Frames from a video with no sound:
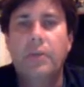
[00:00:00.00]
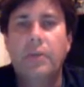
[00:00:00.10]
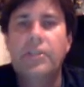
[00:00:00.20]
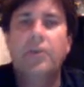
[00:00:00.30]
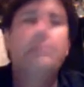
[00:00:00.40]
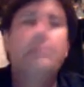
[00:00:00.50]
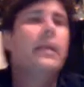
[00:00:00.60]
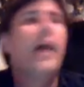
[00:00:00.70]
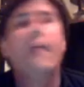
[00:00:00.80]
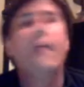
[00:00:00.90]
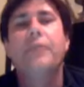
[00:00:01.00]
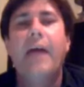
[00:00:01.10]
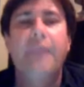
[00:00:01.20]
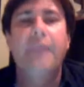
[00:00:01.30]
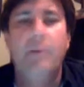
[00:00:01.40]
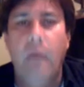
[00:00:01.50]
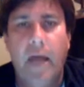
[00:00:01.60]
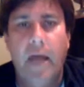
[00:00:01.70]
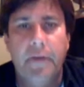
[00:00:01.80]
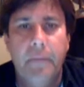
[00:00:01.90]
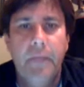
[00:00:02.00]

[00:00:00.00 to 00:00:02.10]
what's it going to be like without them around?